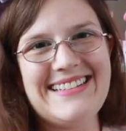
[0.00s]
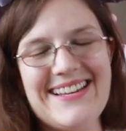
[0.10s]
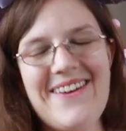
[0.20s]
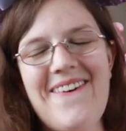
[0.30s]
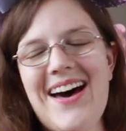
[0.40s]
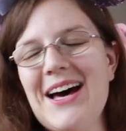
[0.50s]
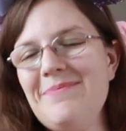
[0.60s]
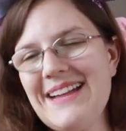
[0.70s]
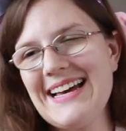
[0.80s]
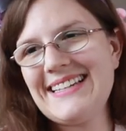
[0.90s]
so
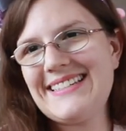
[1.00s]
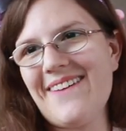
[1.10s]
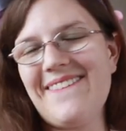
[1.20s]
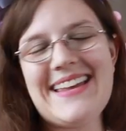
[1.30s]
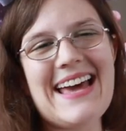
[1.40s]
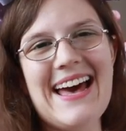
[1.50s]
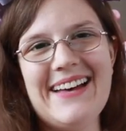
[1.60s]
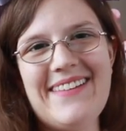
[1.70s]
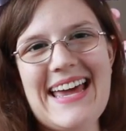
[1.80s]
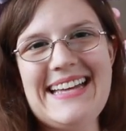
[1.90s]
up next, we
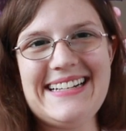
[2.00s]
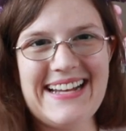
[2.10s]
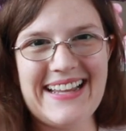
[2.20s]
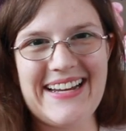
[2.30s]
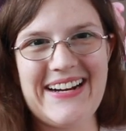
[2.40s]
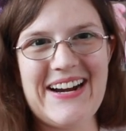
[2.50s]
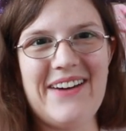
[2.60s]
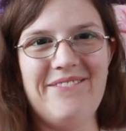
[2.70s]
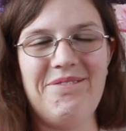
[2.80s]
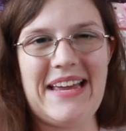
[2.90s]
have another
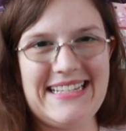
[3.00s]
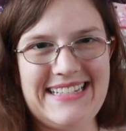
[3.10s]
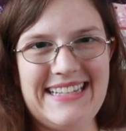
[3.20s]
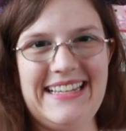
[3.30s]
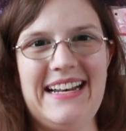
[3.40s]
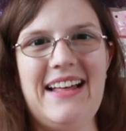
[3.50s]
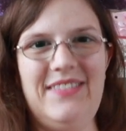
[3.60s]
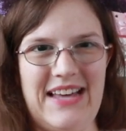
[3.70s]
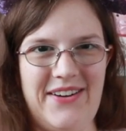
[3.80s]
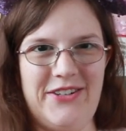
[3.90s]
amazing
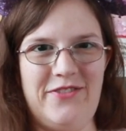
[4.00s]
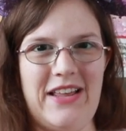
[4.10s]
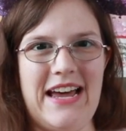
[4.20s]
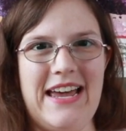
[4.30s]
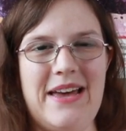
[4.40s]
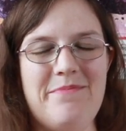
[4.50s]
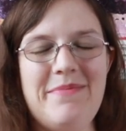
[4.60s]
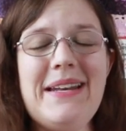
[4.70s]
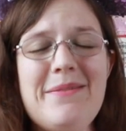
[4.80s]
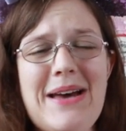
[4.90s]
Loungefly
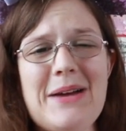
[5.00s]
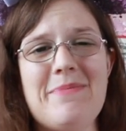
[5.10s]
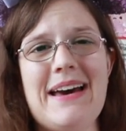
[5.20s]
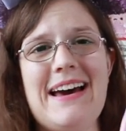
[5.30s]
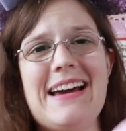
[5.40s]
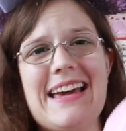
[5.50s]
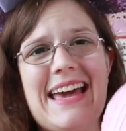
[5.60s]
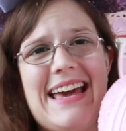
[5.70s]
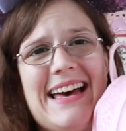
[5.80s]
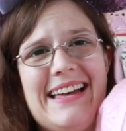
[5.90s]
mini backpack,
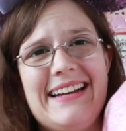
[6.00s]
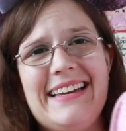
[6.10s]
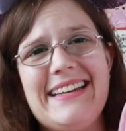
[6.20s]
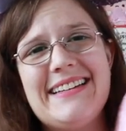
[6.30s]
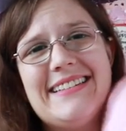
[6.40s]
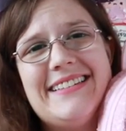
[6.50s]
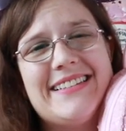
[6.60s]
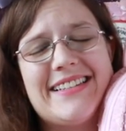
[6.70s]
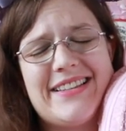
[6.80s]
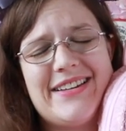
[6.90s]
and it
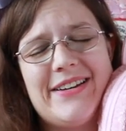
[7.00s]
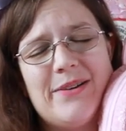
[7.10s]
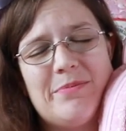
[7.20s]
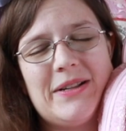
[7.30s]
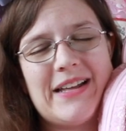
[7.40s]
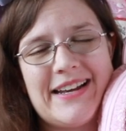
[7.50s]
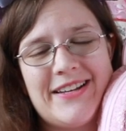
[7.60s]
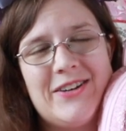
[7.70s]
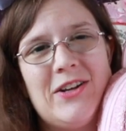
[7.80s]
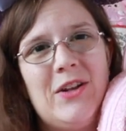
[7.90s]
is the
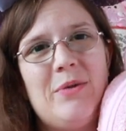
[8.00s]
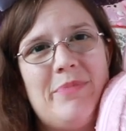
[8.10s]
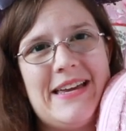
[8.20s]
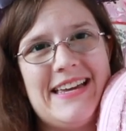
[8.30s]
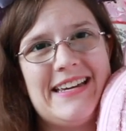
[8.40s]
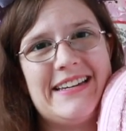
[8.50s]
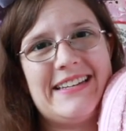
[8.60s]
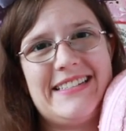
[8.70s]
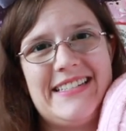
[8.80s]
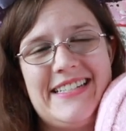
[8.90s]
Millennial
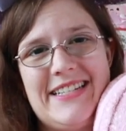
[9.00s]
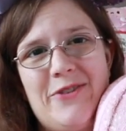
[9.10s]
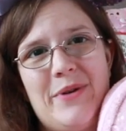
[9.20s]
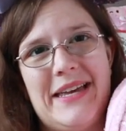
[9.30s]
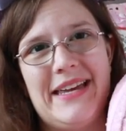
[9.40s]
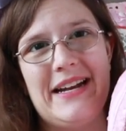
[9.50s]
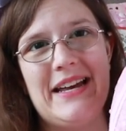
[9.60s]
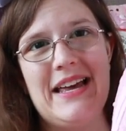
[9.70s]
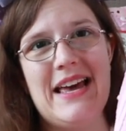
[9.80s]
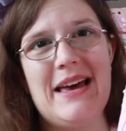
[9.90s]
Pink
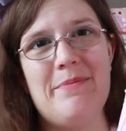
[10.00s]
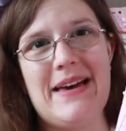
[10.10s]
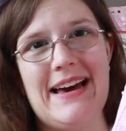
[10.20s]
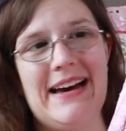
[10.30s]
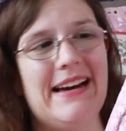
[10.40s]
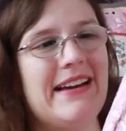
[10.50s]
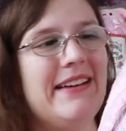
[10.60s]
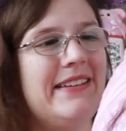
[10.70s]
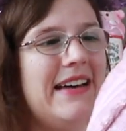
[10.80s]
Sequin bag.